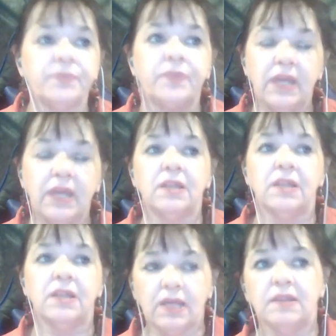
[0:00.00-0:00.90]

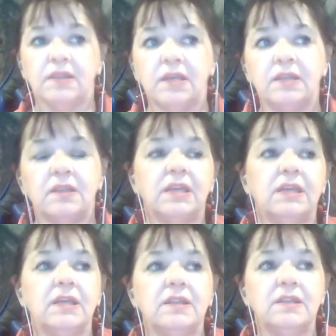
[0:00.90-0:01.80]

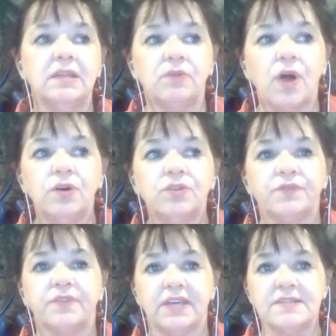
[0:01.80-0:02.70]
in the road
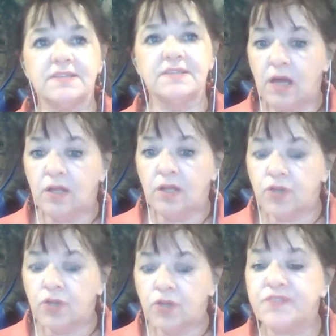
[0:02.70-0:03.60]
of this, the
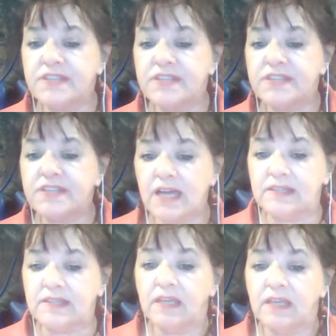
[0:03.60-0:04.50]
whole of
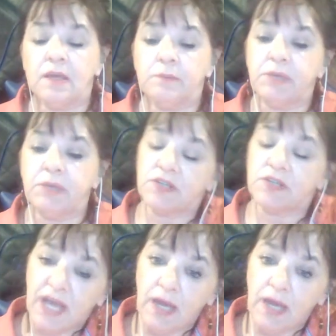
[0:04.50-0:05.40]
society. Because
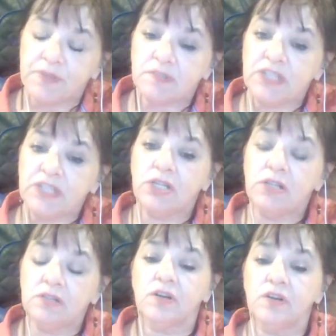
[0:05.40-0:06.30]
what happens when
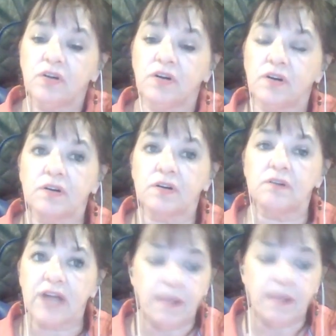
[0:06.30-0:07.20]
children are
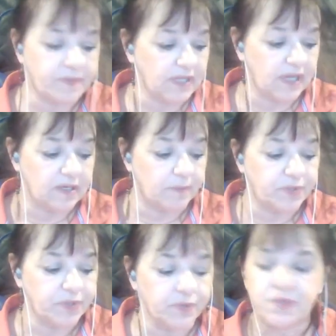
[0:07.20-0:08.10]
raped and
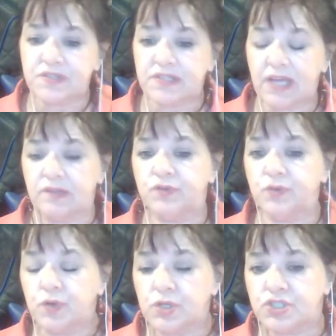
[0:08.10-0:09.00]
abused and
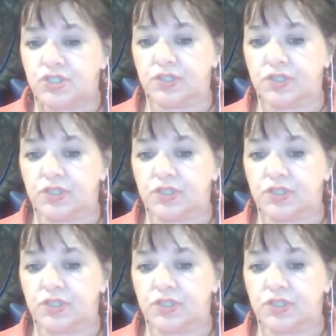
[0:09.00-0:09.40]
tortured?